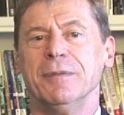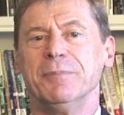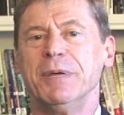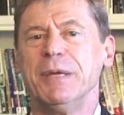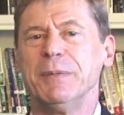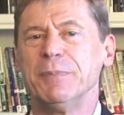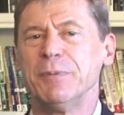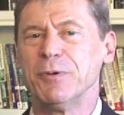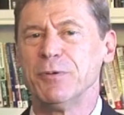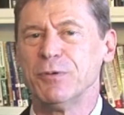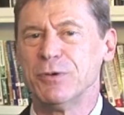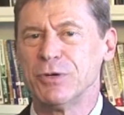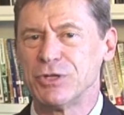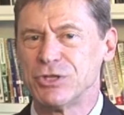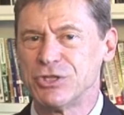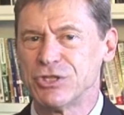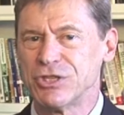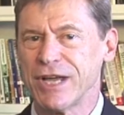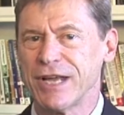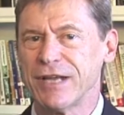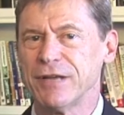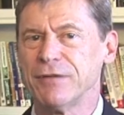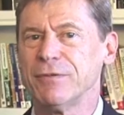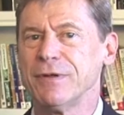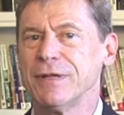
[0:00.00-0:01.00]
People who are
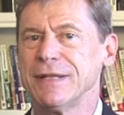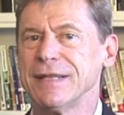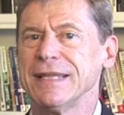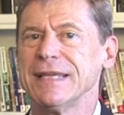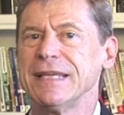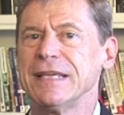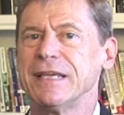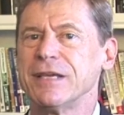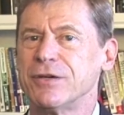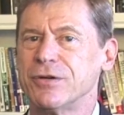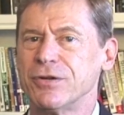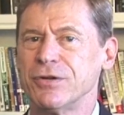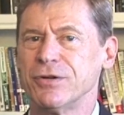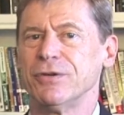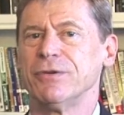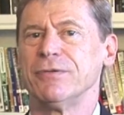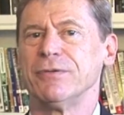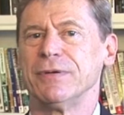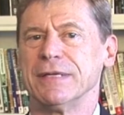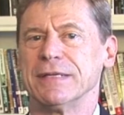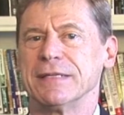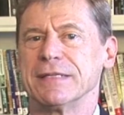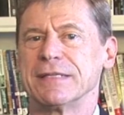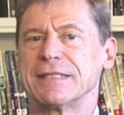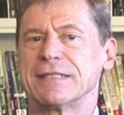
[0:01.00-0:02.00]
genuinely
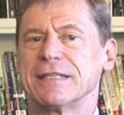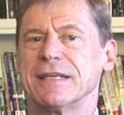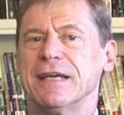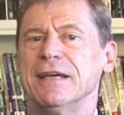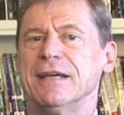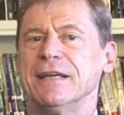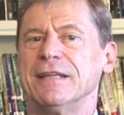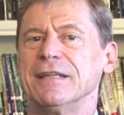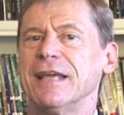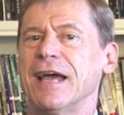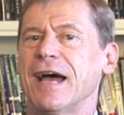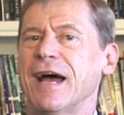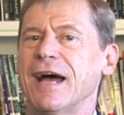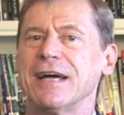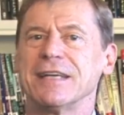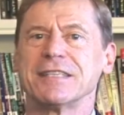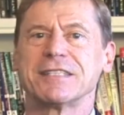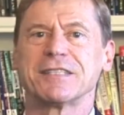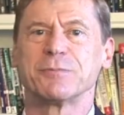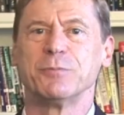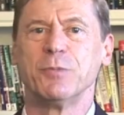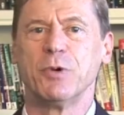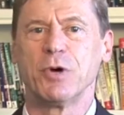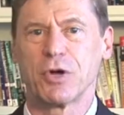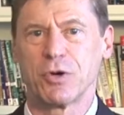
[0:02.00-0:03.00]
curious they
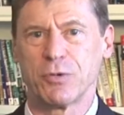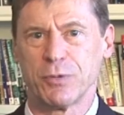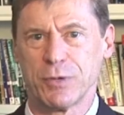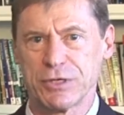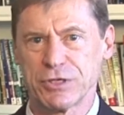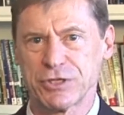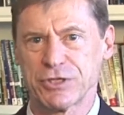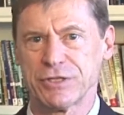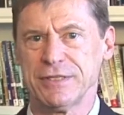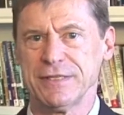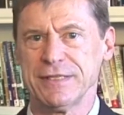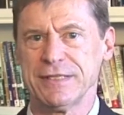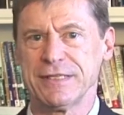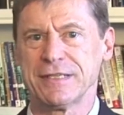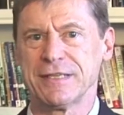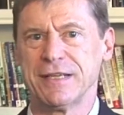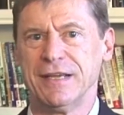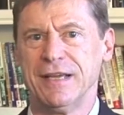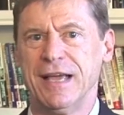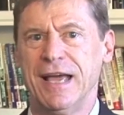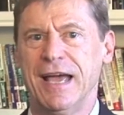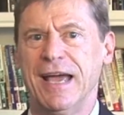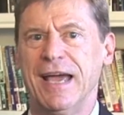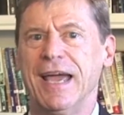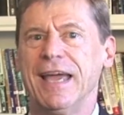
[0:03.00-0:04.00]
ask more questions
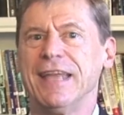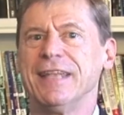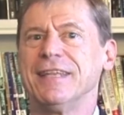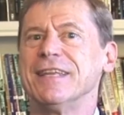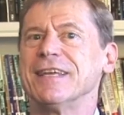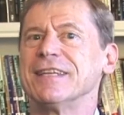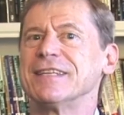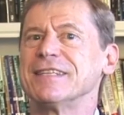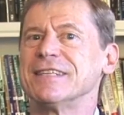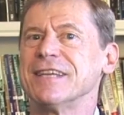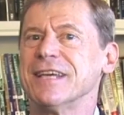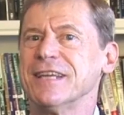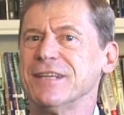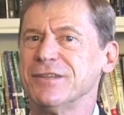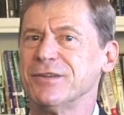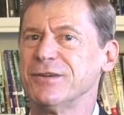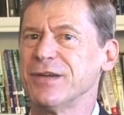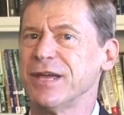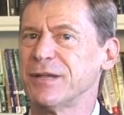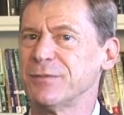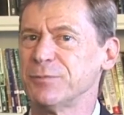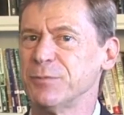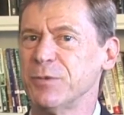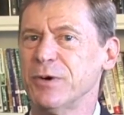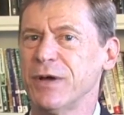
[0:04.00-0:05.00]
and they tend to
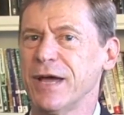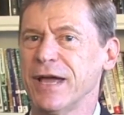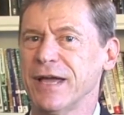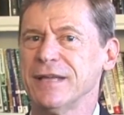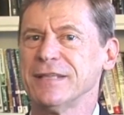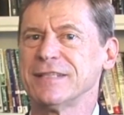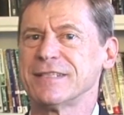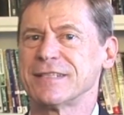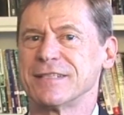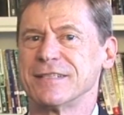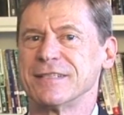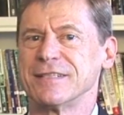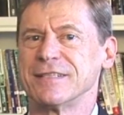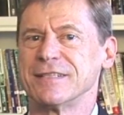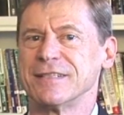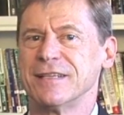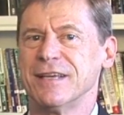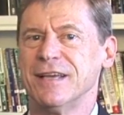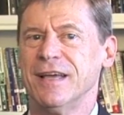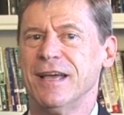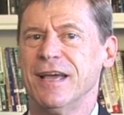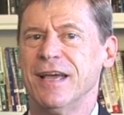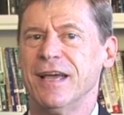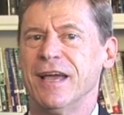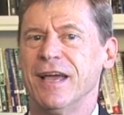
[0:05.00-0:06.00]
get more answers.
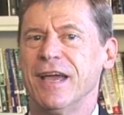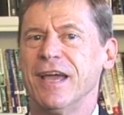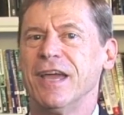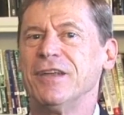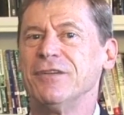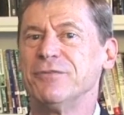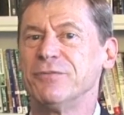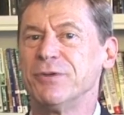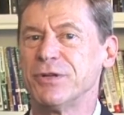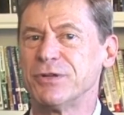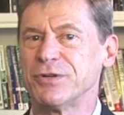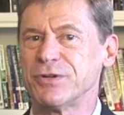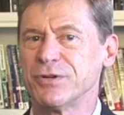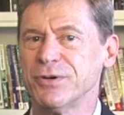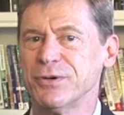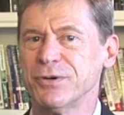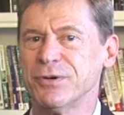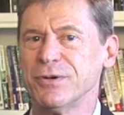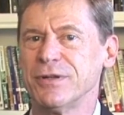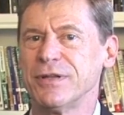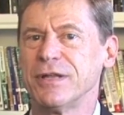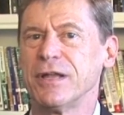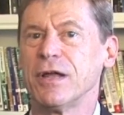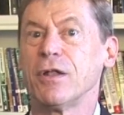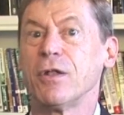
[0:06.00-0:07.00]
In
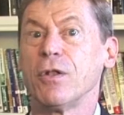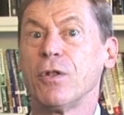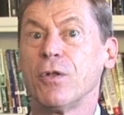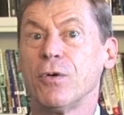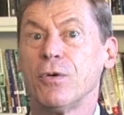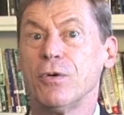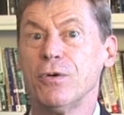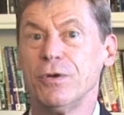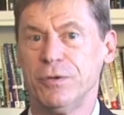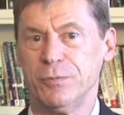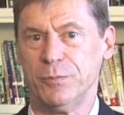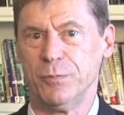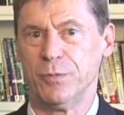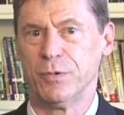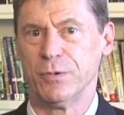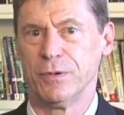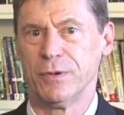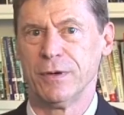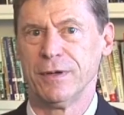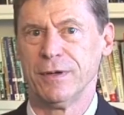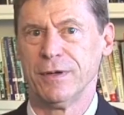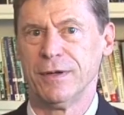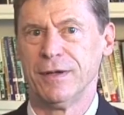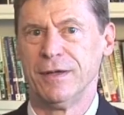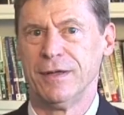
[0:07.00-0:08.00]
return, they'll learn
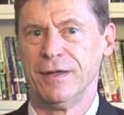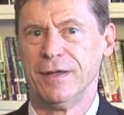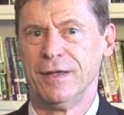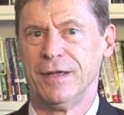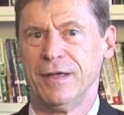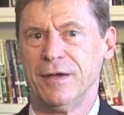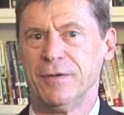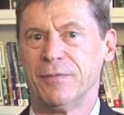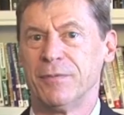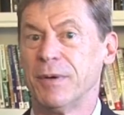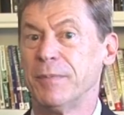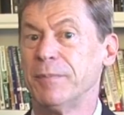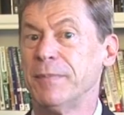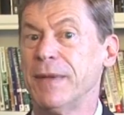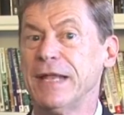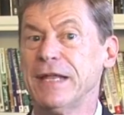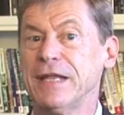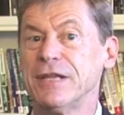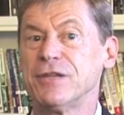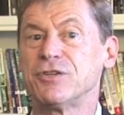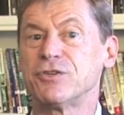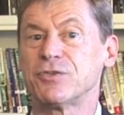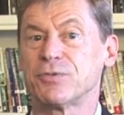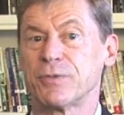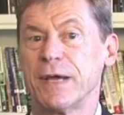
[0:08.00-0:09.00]
more. While
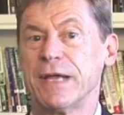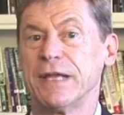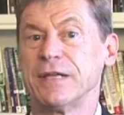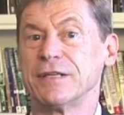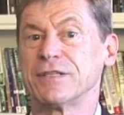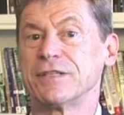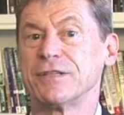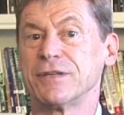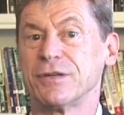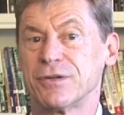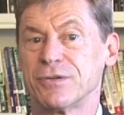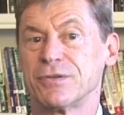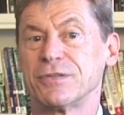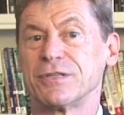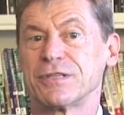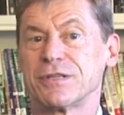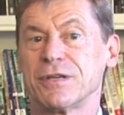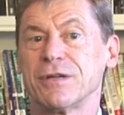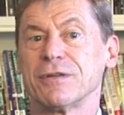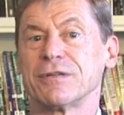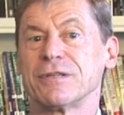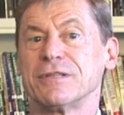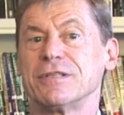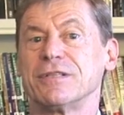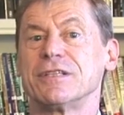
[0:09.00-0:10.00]
many trainers and
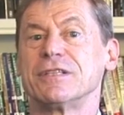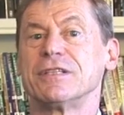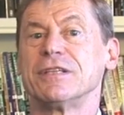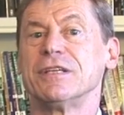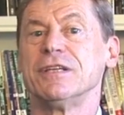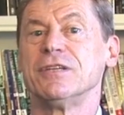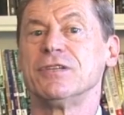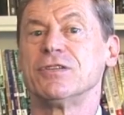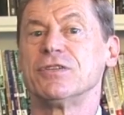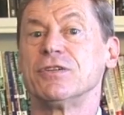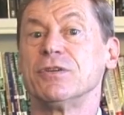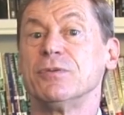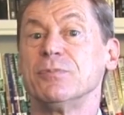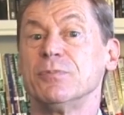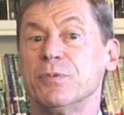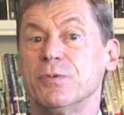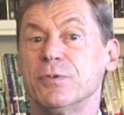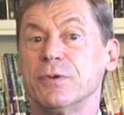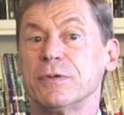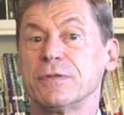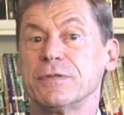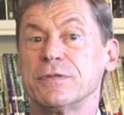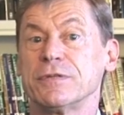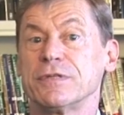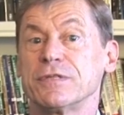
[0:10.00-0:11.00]
consultants teach the
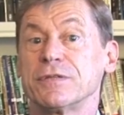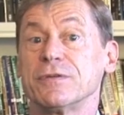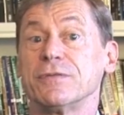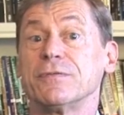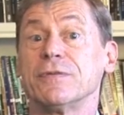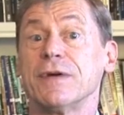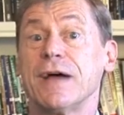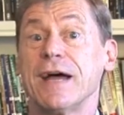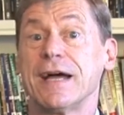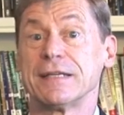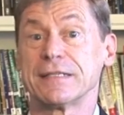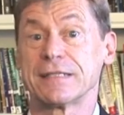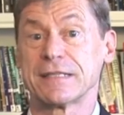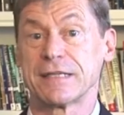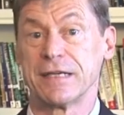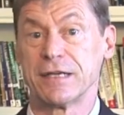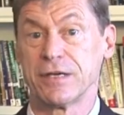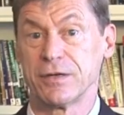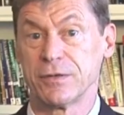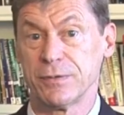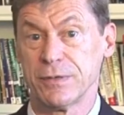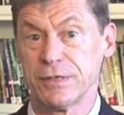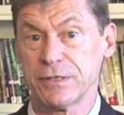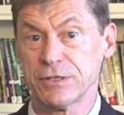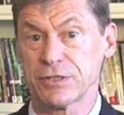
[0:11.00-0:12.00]
importance of asking
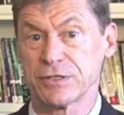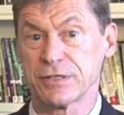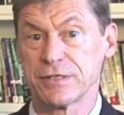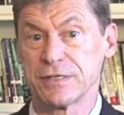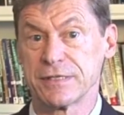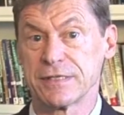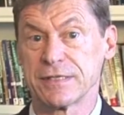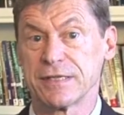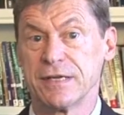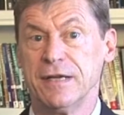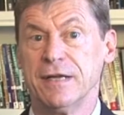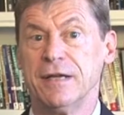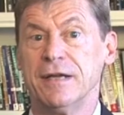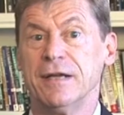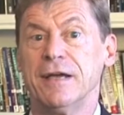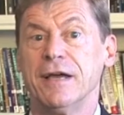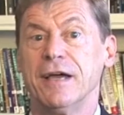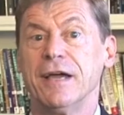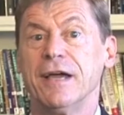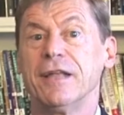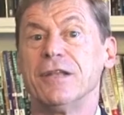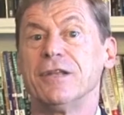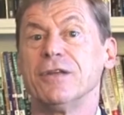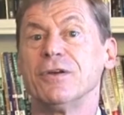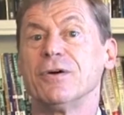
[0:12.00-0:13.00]
questions
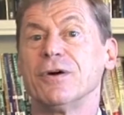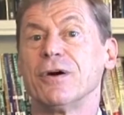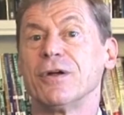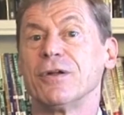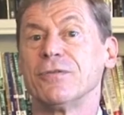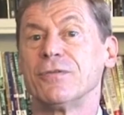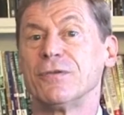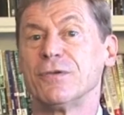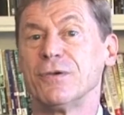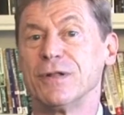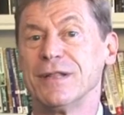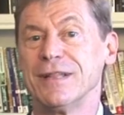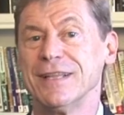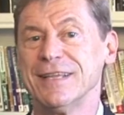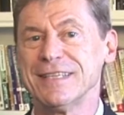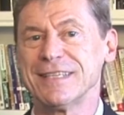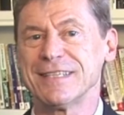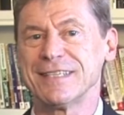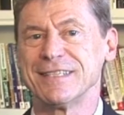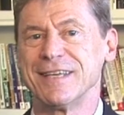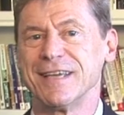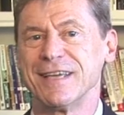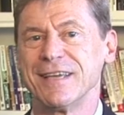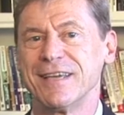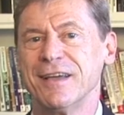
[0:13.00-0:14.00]
and the art of good
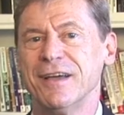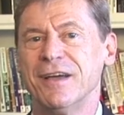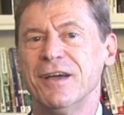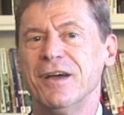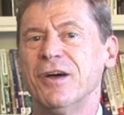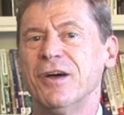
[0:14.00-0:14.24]
listening,